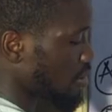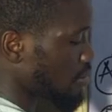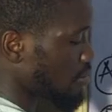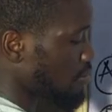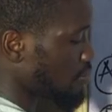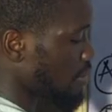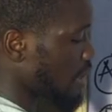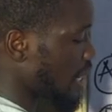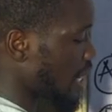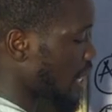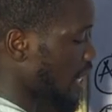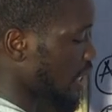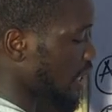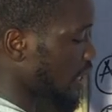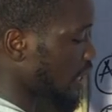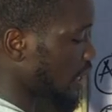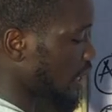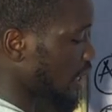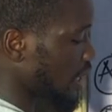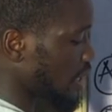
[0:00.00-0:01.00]
by
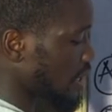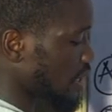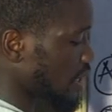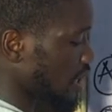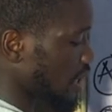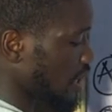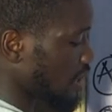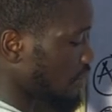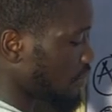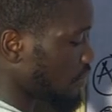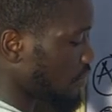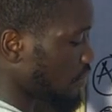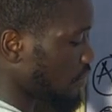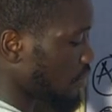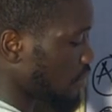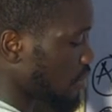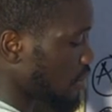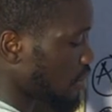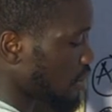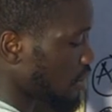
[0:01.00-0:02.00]
relative
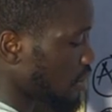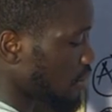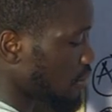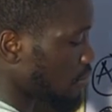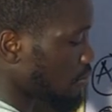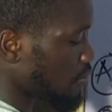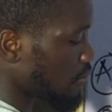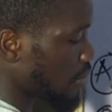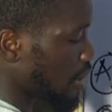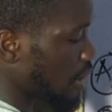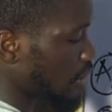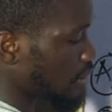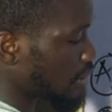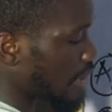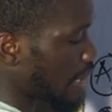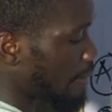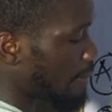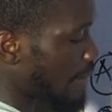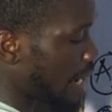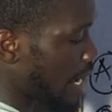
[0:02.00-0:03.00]

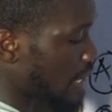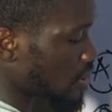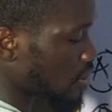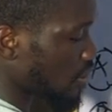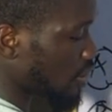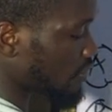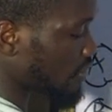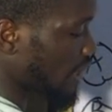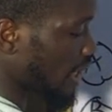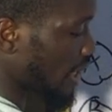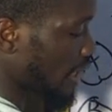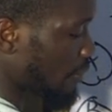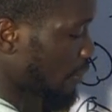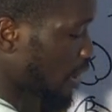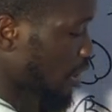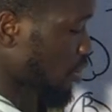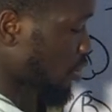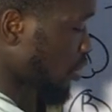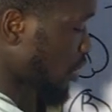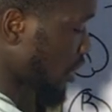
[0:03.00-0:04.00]
molecular mass of the
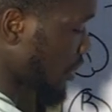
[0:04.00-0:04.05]
element, which